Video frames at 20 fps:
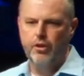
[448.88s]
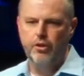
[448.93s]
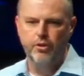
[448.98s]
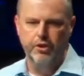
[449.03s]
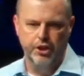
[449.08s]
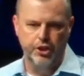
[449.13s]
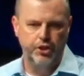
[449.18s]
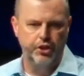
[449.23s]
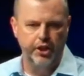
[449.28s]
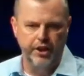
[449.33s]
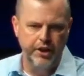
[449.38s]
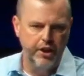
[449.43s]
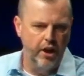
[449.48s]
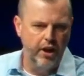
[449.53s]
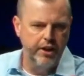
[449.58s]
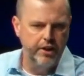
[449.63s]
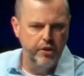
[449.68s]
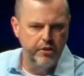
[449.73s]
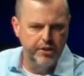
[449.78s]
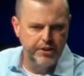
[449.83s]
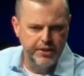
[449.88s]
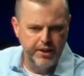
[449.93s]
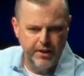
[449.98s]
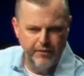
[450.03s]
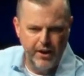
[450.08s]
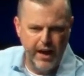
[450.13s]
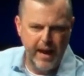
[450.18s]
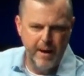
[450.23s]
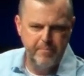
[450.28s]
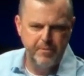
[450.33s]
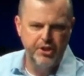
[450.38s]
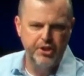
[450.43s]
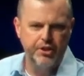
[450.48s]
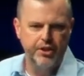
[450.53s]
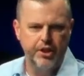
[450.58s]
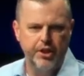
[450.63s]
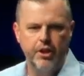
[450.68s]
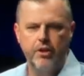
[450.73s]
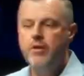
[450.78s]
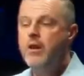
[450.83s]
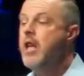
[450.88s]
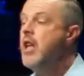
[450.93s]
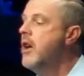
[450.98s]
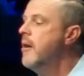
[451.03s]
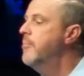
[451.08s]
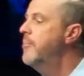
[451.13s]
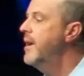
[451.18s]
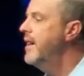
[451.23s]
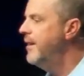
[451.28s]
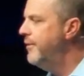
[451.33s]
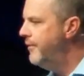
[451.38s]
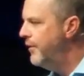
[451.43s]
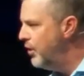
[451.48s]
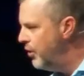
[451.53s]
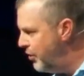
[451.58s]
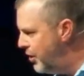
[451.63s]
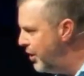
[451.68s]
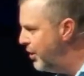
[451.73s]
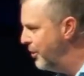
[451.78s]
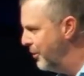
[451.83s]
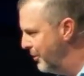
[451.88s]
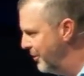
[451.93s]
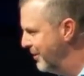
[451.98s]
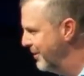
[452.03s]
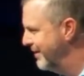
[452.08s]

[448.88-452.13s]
Christian, now I know this never happens to you, but if you do,